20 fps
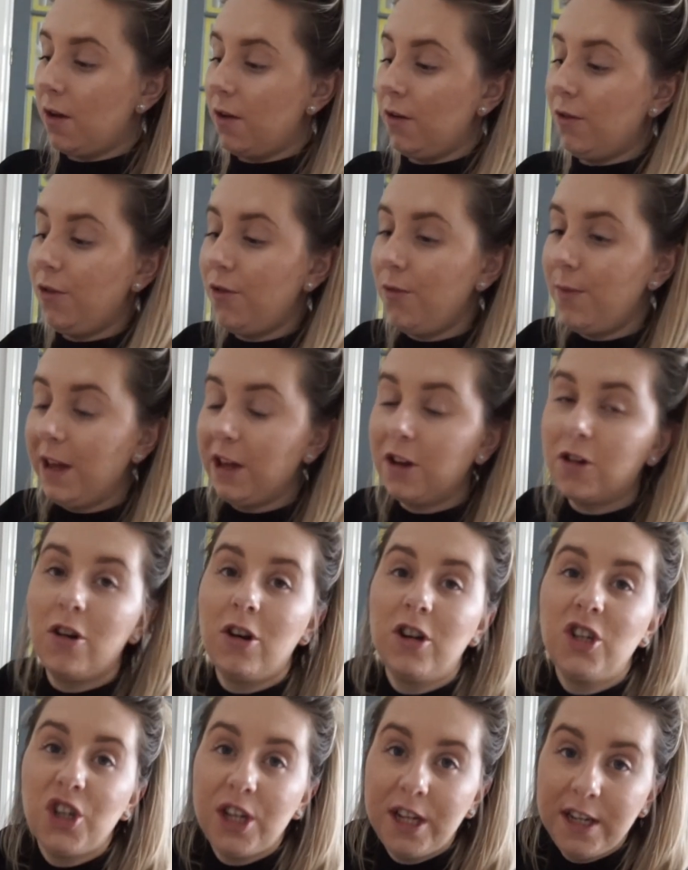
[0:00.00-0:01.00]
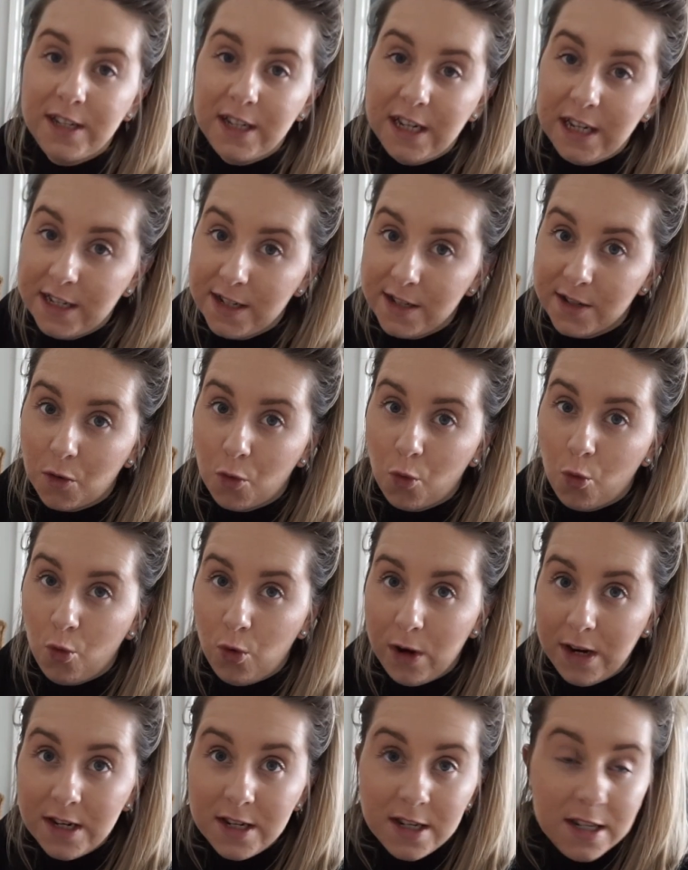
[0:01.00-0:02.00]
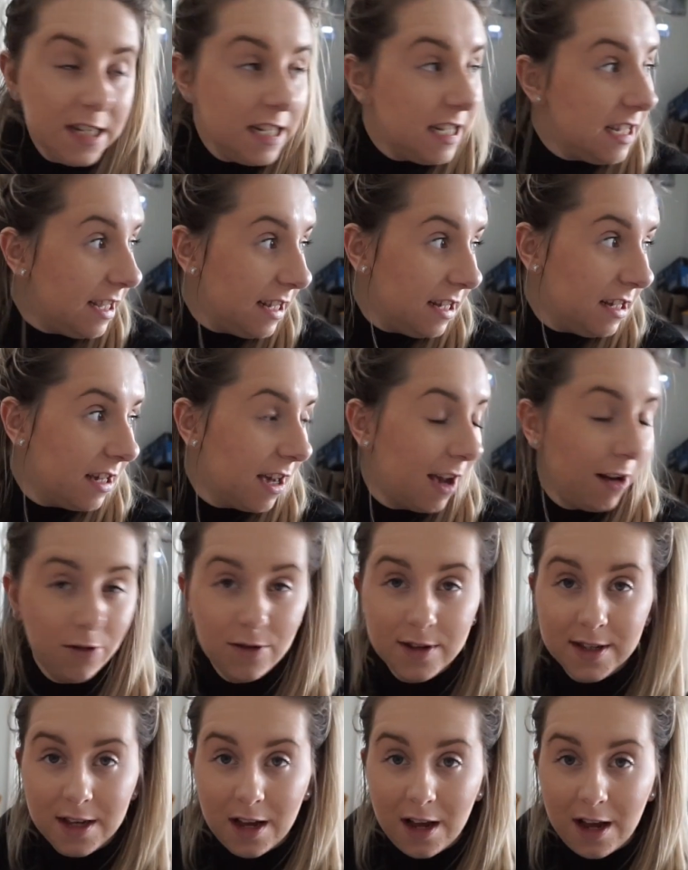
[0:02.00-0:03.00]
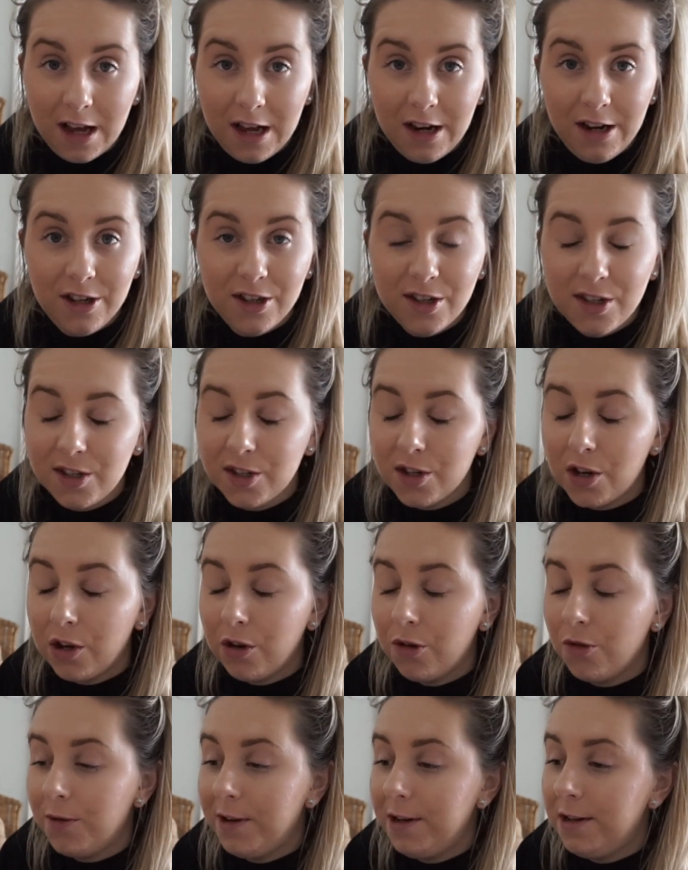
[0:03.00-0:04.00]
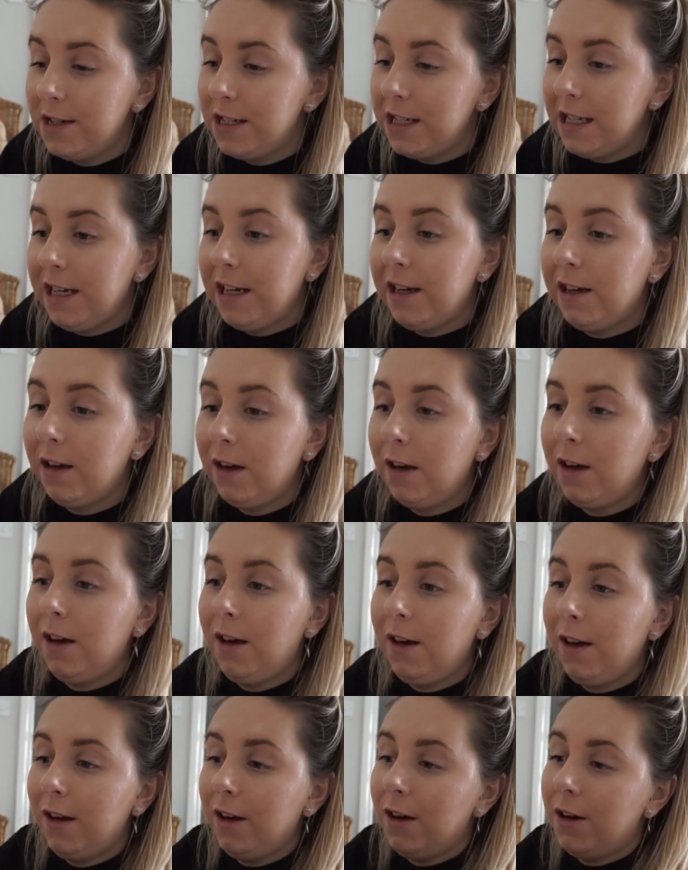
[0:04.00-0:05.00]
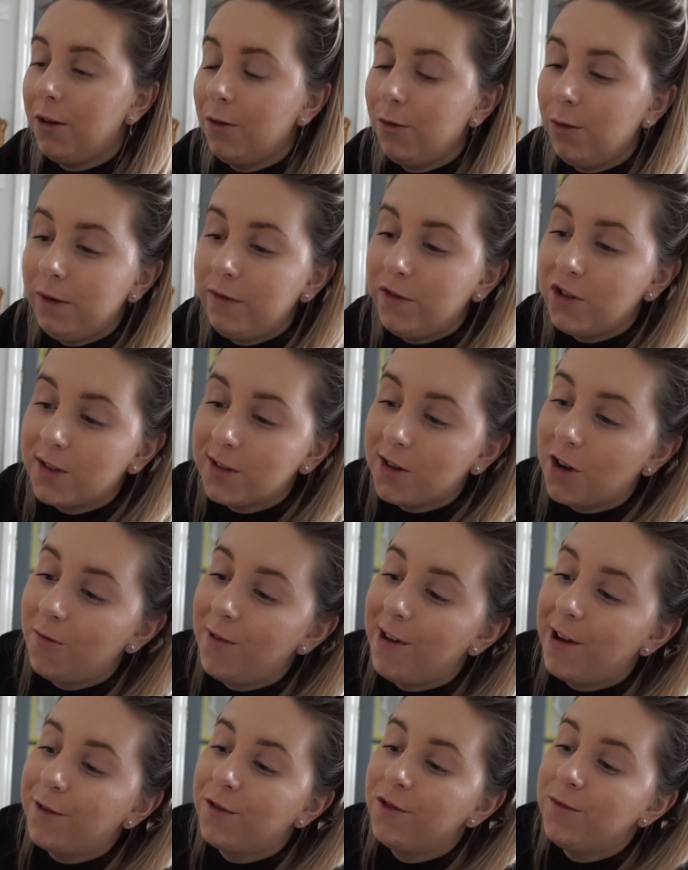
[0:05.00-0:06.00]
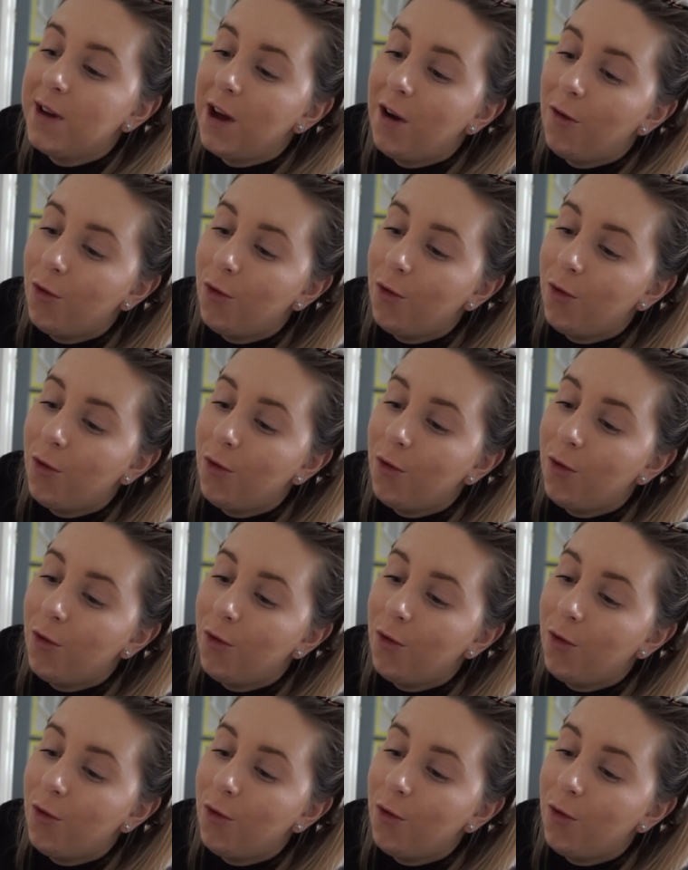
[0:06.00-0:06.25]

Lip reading: Oh my gosh, it is windy outside. It's so windy. We've just got back from our